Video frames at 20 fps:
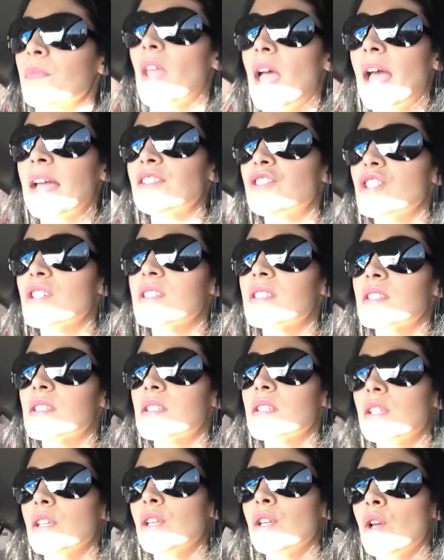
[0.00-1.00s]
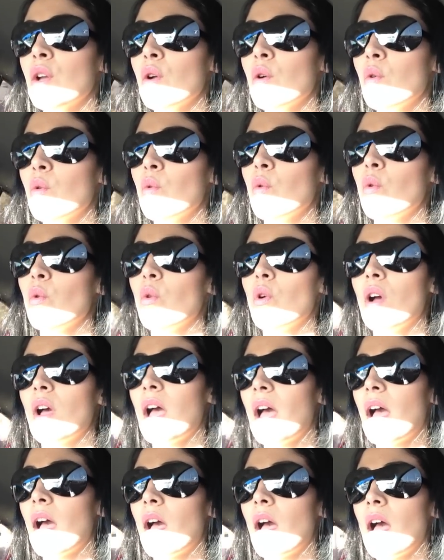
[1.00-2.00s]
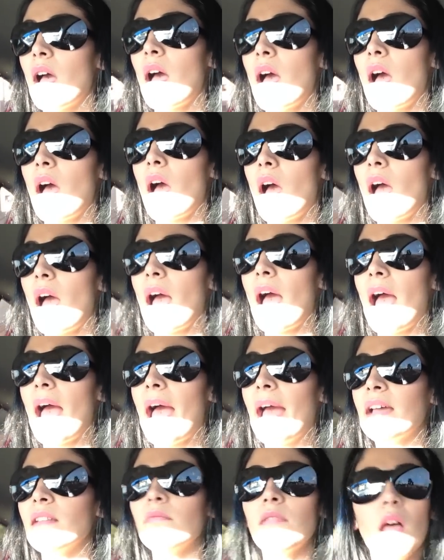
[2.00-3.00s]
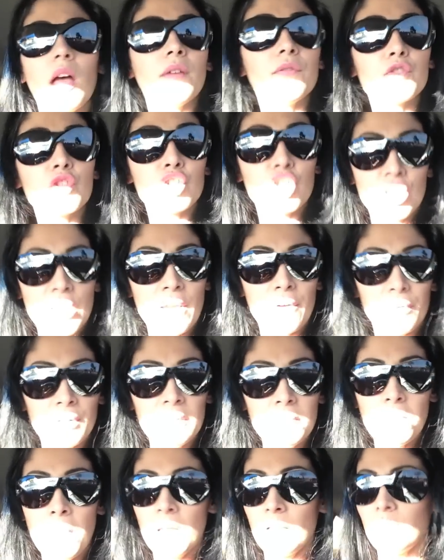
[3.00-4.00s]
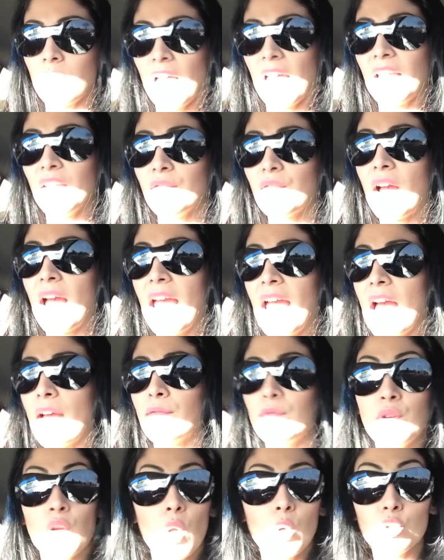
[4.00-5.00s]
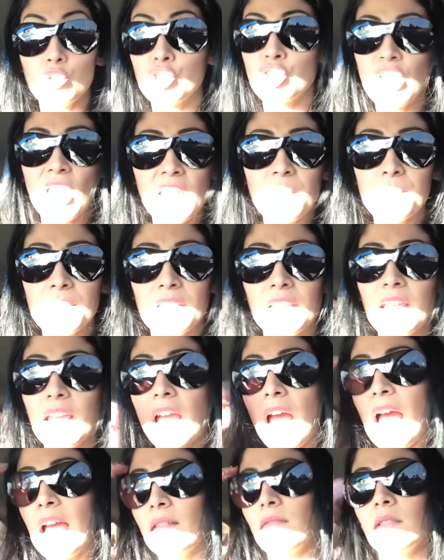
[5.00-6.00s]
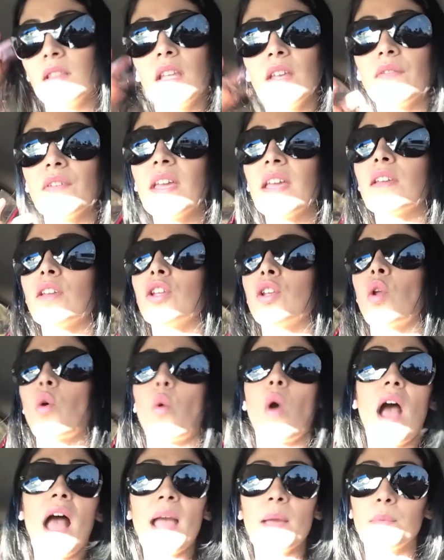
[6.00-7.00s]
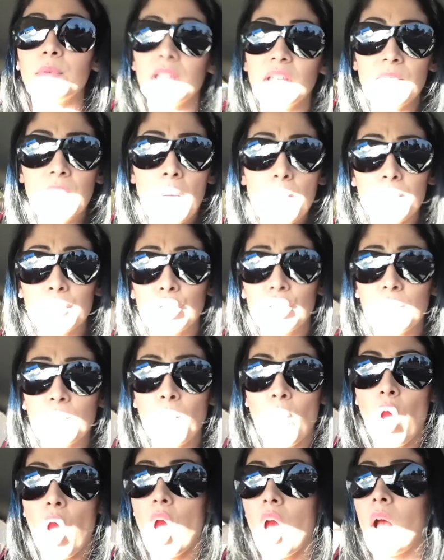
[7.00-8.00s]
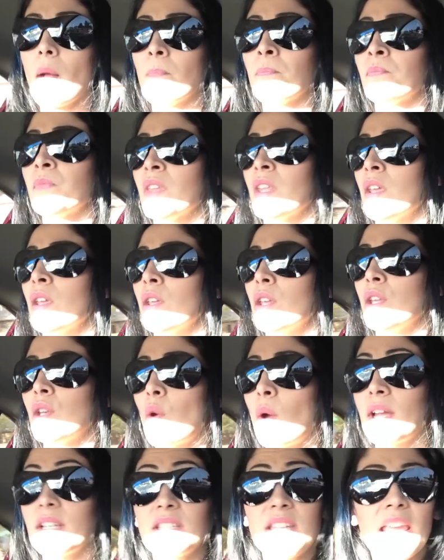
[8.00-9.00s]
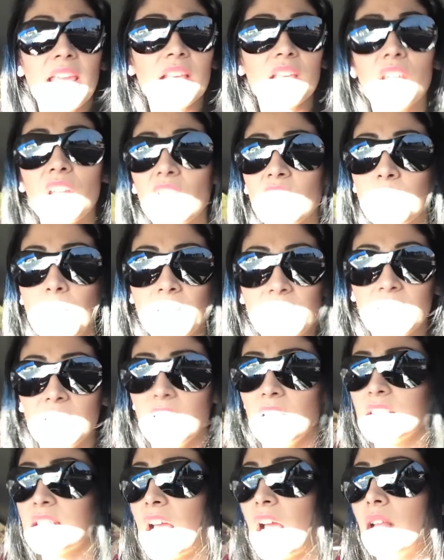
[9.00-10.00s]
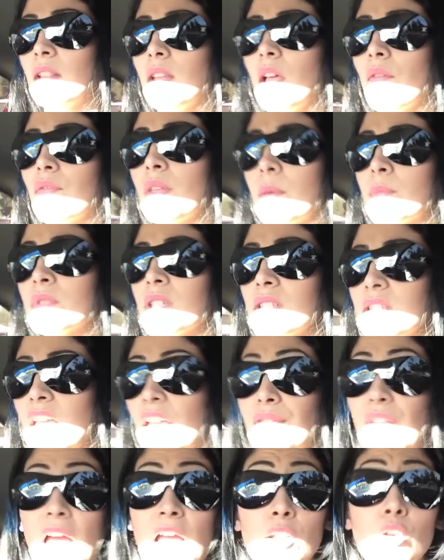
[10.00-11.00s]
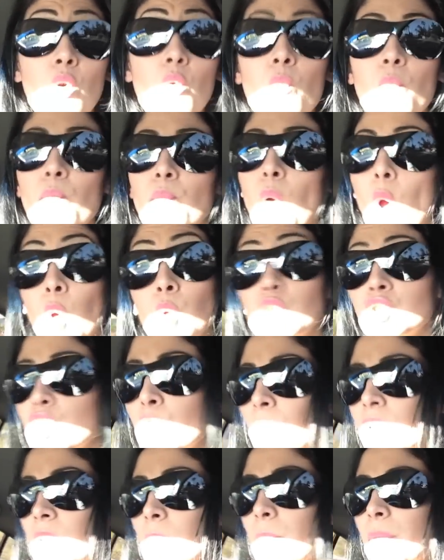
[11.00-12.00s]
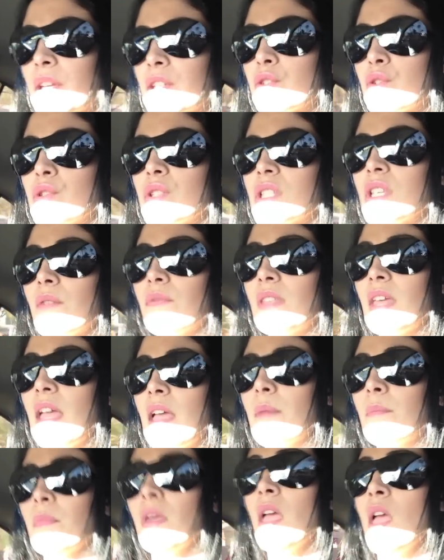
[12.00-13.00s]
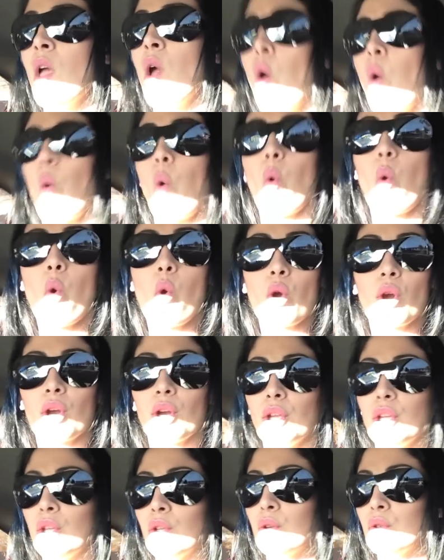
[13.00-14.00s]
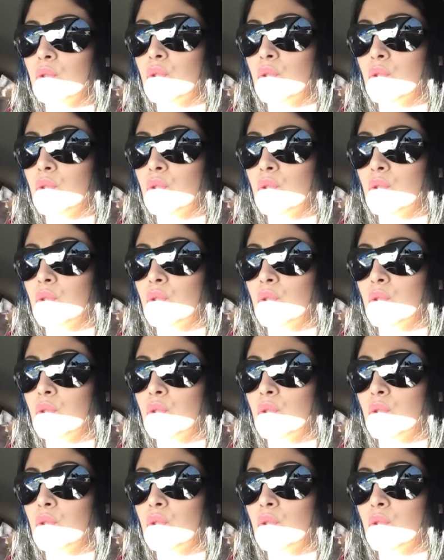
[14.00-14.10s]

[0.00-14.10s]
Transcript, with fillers: I just, you know, I love sharing my life. I have no shame in it. I live it. You know, I believe I'm a good mom. You know, I take care of my kids. I love them to death. I don't post too many pictures of them or, you know,